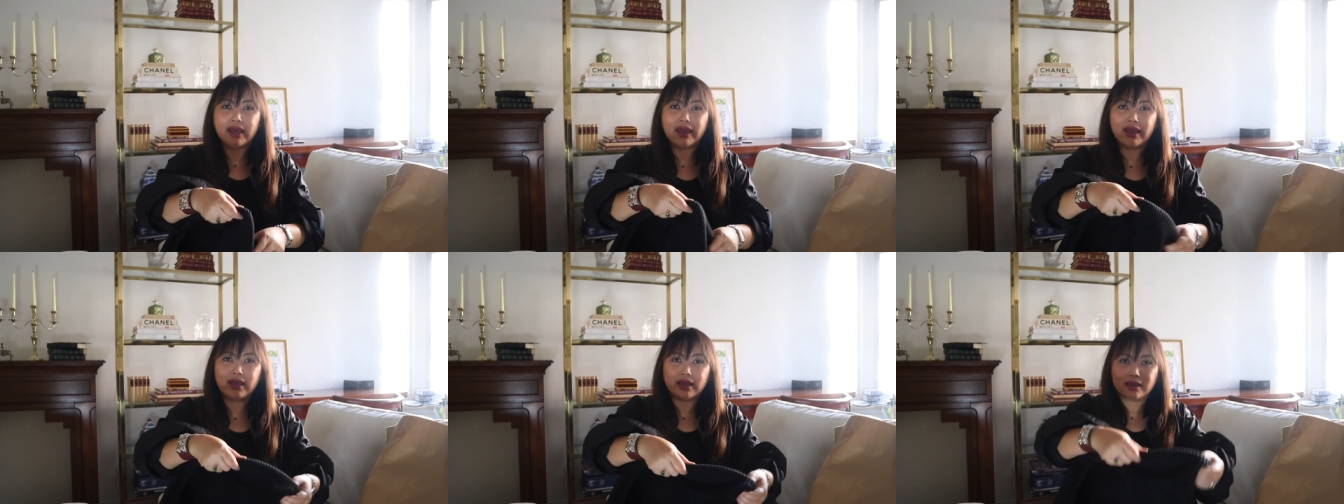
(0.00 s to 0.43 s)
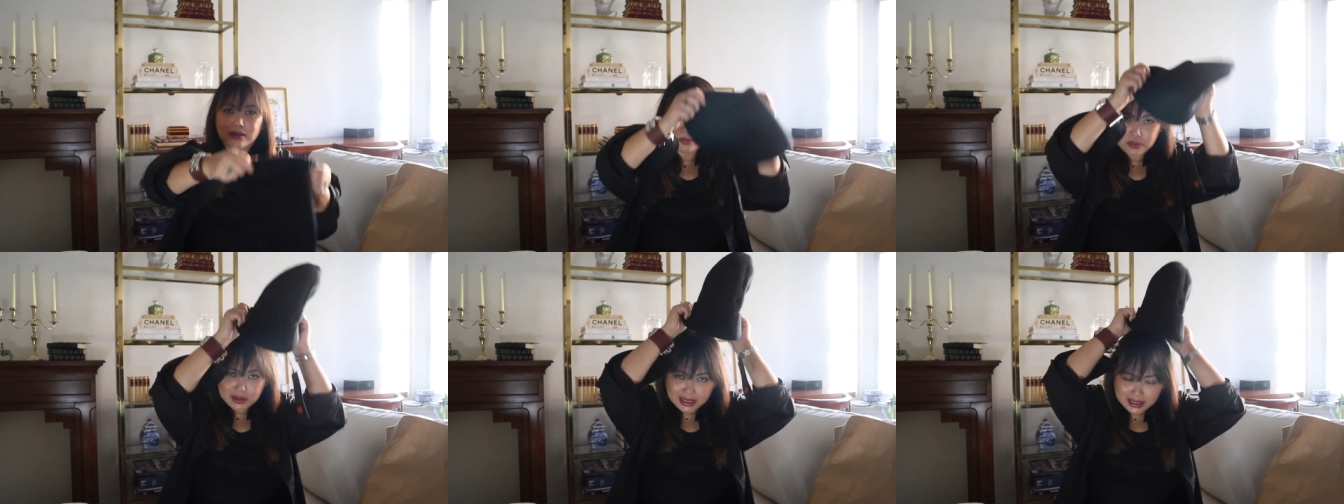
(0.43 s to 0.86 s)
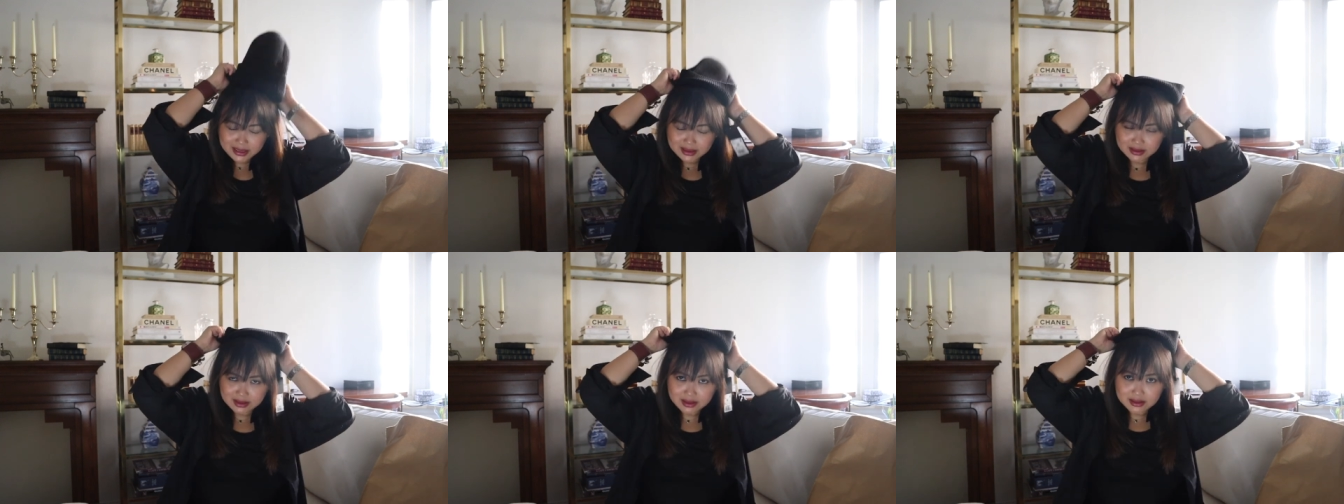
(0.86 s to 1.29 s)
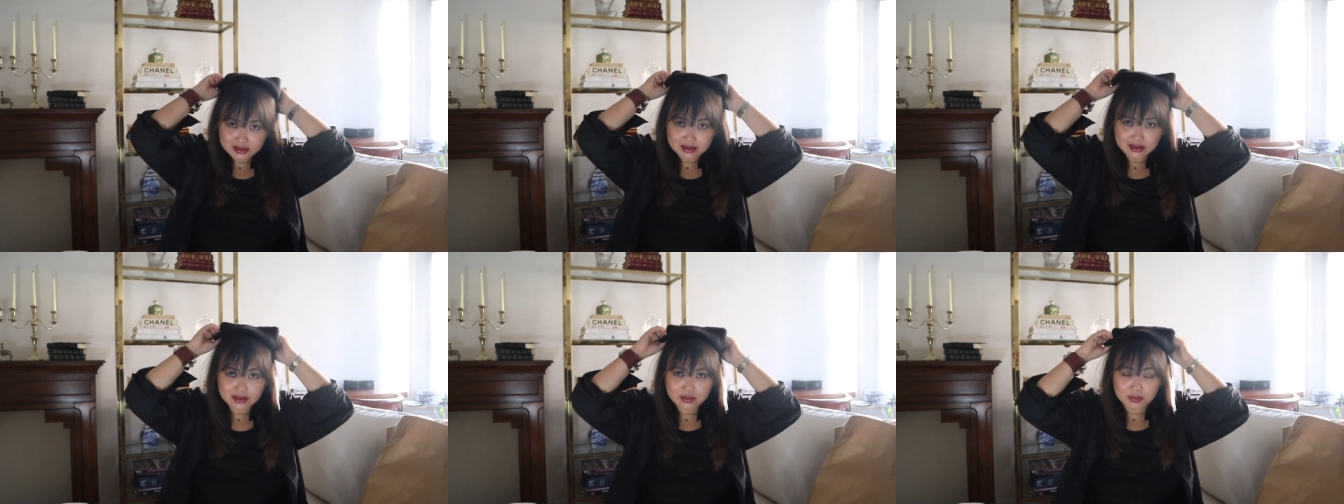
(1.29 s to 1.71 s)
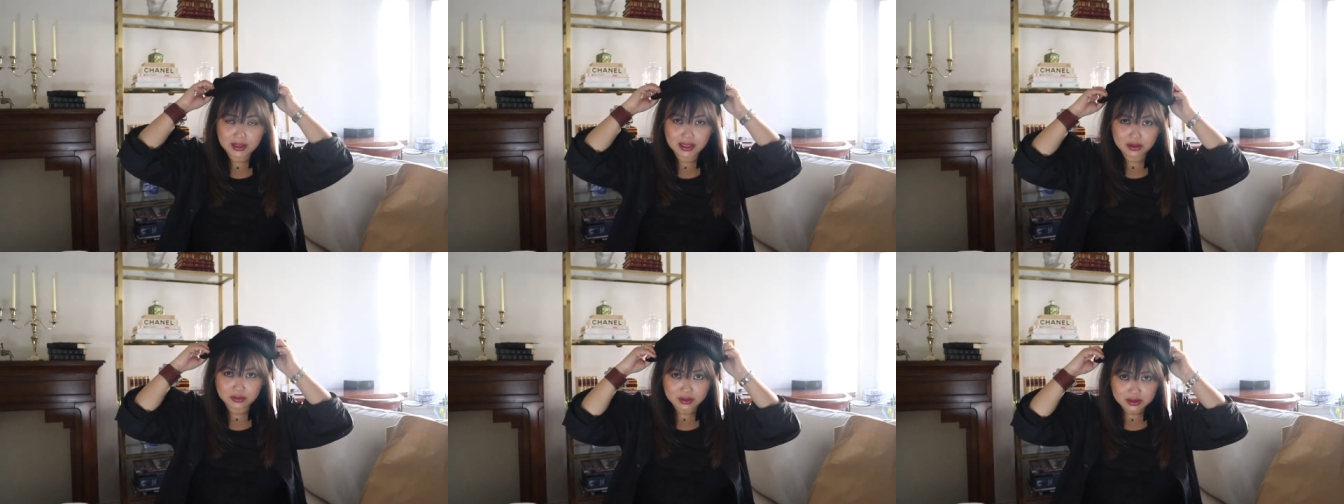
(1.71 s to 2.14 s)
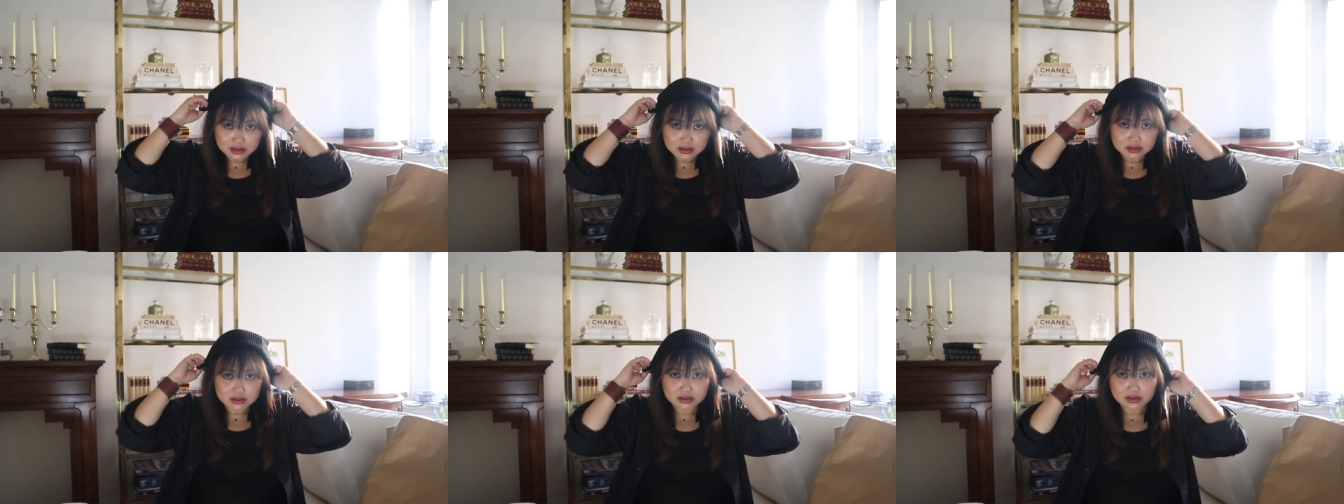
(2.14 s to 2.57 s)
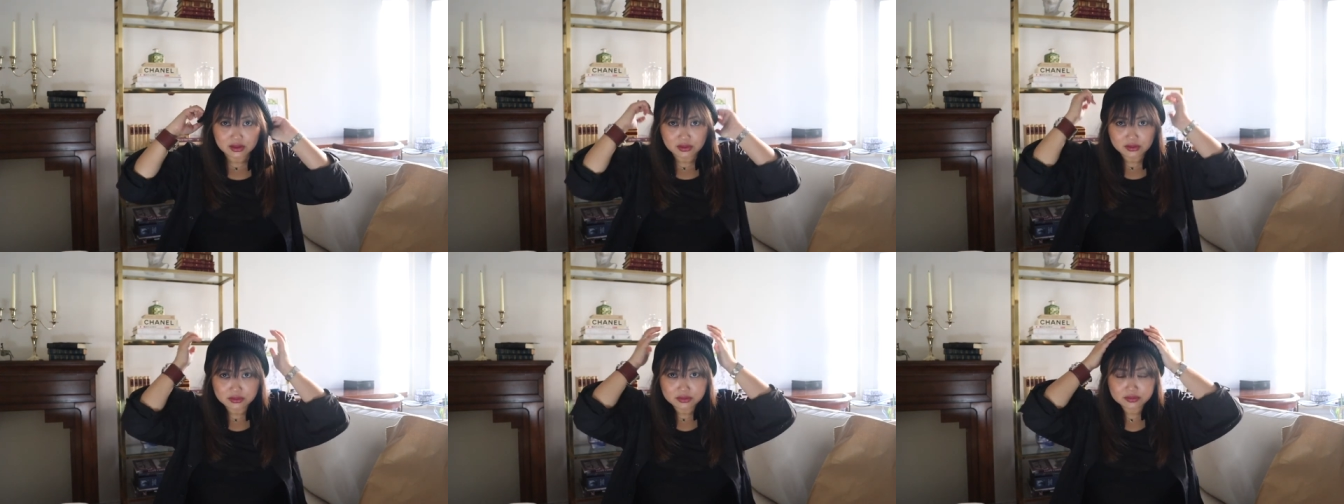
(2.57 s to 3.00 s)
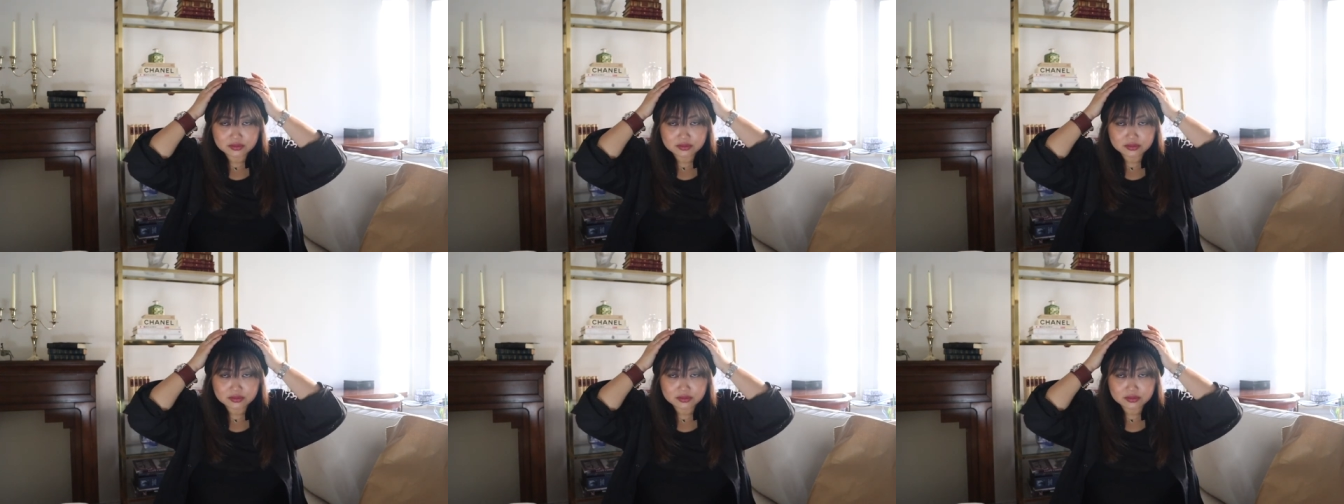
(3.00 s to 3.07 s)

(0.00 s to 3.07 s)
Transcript: and black in, in the black one. So